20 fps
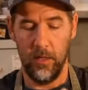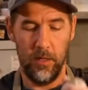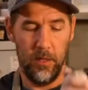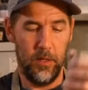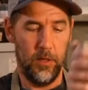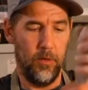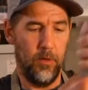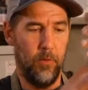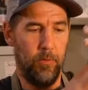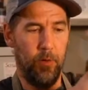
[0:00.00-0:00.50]

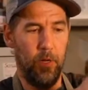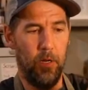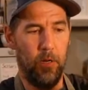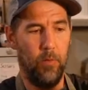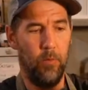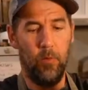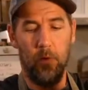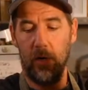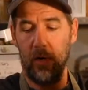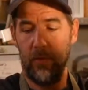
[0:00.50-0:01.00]
so I'm not
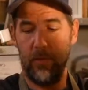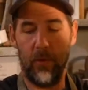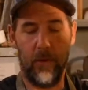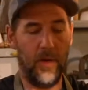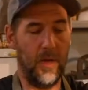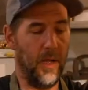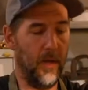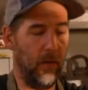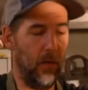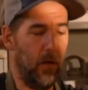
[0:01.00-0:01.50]
worried about
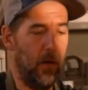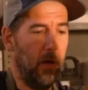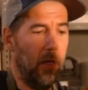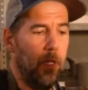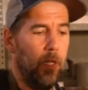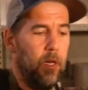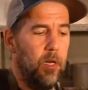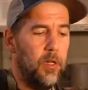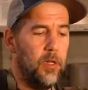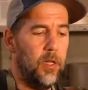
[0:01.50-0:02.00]
how long
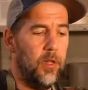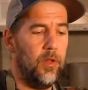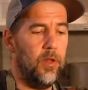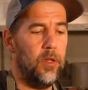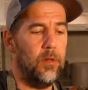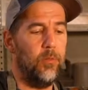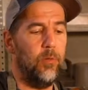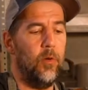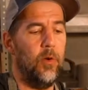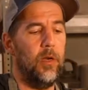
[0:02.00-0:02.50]
it is at this
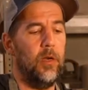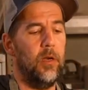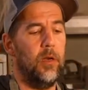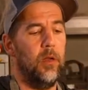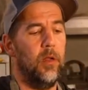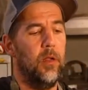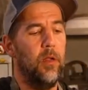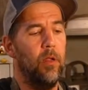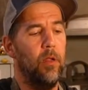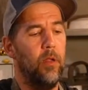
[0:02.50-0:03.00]
point.
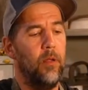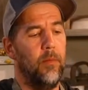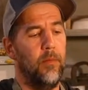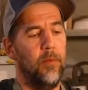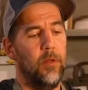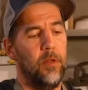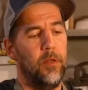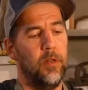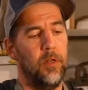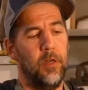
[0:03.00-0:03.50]
I'm
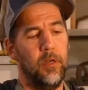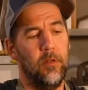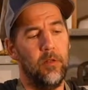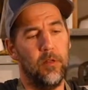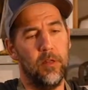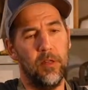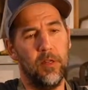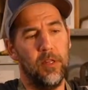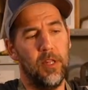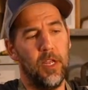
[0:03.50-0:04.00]
just going to use
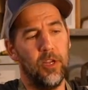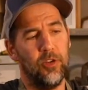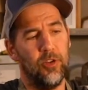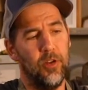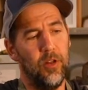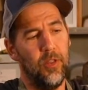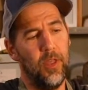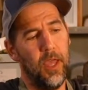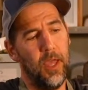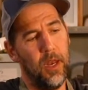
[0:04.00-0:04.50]
a section
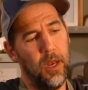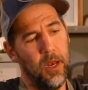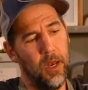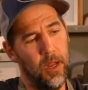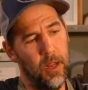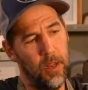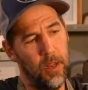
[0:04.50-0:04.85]
of that.